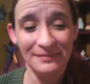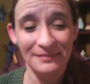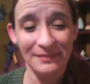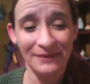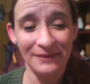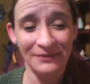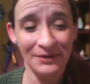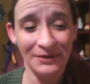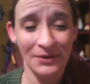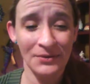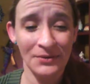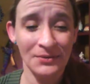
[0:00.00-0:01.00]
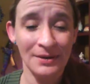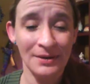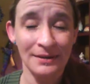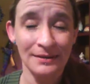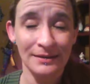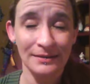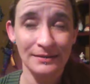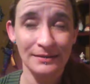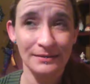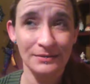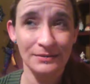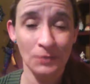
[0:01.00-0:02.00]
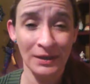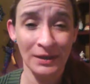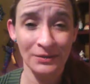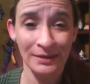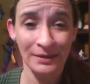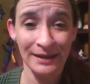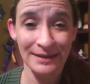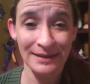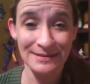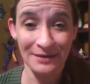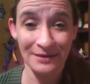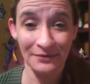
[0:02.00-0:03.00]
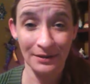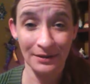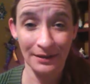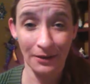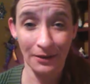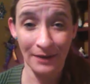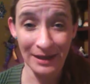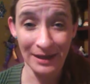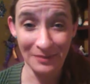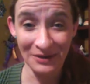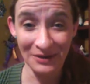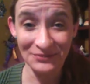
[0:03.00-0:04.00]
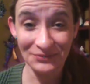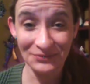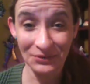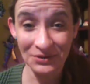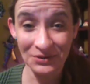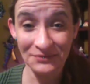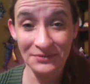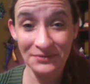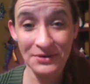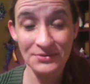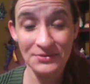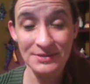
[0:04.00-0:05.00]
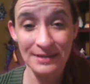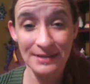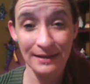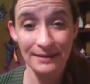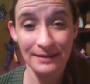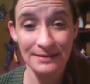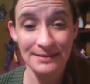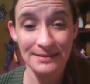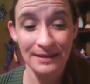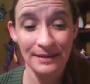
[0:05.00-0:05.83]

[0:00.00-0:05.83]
even though 2020 has definitely already been full of those things